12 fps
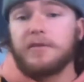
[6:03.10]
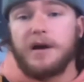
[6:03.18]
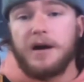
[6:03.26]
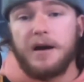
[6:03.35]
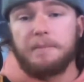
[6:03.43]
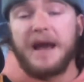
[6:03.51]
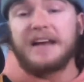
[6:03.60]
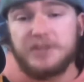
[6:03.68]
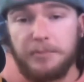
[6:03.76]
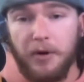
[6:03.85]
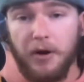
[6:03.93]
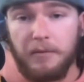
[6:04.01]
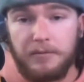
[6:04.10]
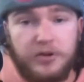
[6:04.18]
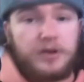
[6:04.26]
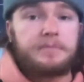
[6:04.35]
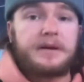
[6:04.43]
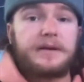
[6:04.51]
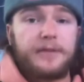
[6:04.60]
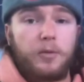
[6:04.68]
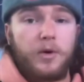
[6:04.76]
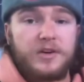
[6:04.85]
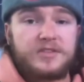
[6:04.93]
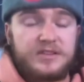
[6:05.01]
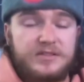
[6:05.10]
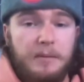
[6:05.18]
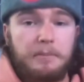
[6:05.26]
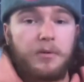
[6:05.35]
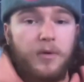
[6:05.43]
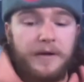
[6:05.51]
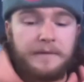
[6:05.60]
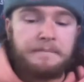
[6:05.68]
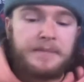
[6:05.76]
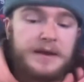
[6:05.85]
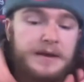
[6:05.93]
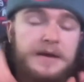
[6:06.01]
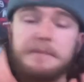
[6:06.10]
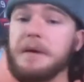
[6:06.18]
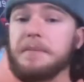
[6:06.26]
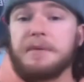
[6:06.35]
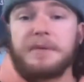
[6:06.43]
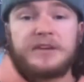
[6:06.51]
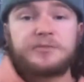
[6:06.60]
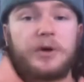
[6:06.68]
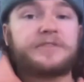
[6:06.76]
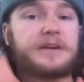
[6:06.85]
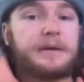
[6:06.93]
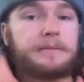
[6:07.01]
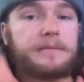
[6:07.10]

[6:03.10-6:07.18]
uh, basketball could be in the works at some point maybe a baseball team.